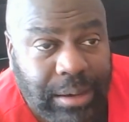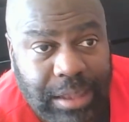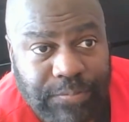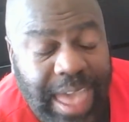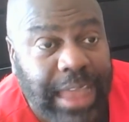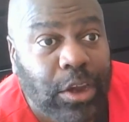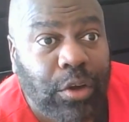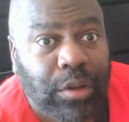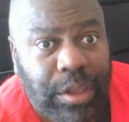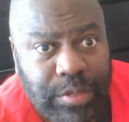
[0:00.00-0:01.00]
In fact,
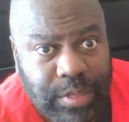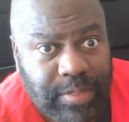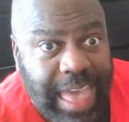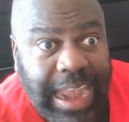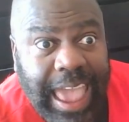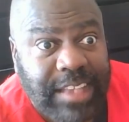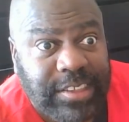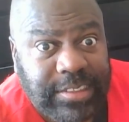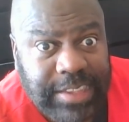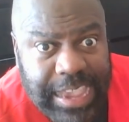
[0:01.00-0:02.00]
earlier than that, as
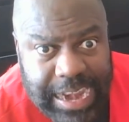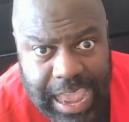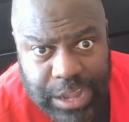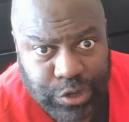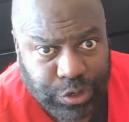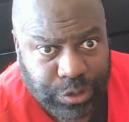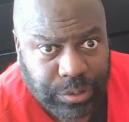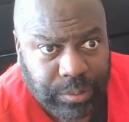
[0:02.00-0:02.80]
a teenager,